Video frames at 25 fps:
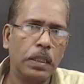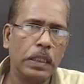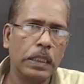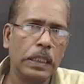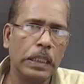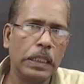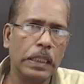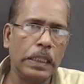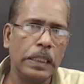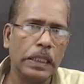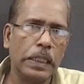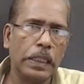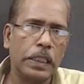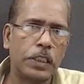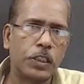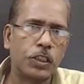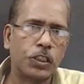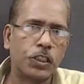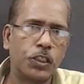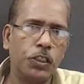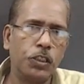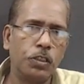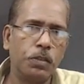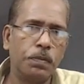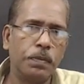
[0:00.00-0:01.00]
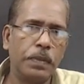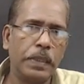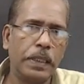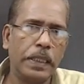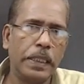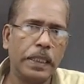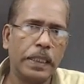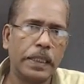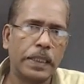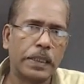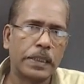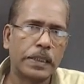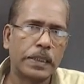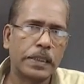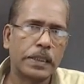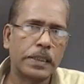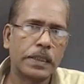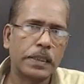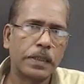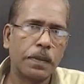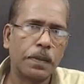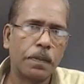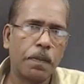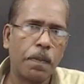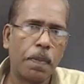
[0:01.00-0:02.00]
x cube dx.
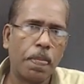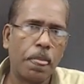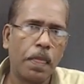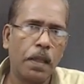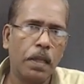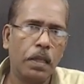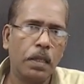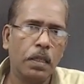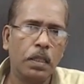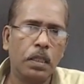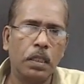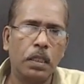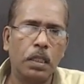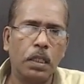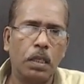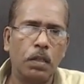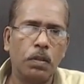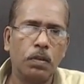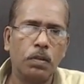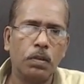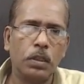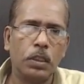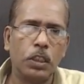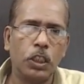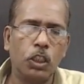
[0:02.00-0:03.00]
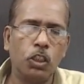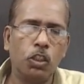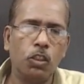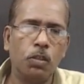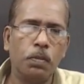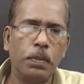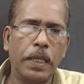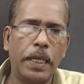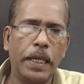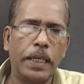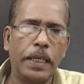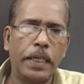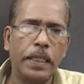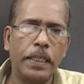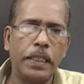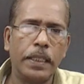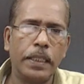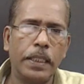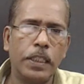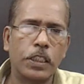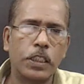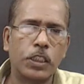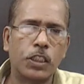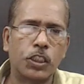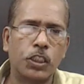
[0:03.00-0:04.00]
Now the numerator
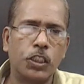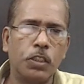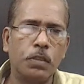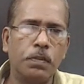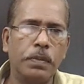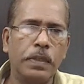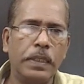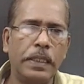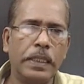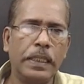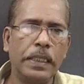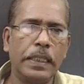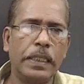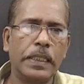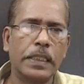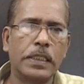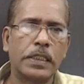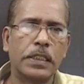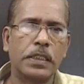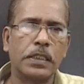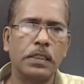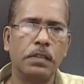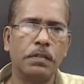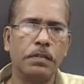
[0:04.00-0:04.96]
x cube dx